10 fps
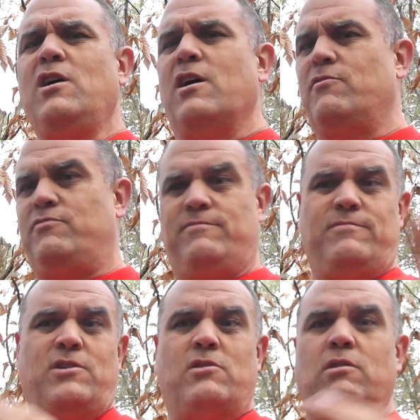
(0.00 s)
of
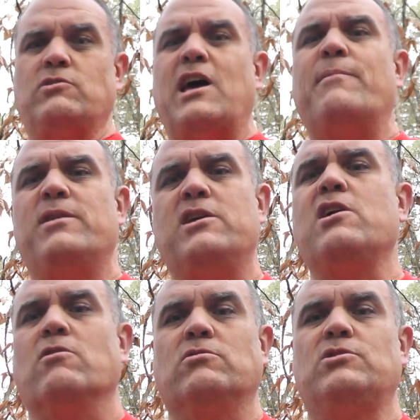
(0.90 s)
who knows how many
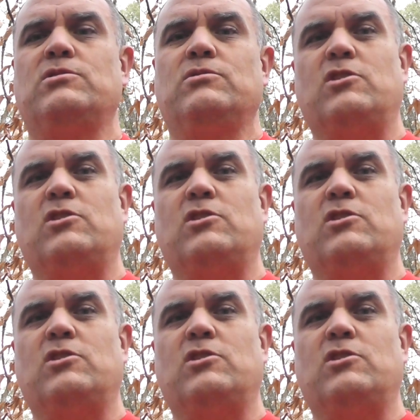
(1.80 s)
years.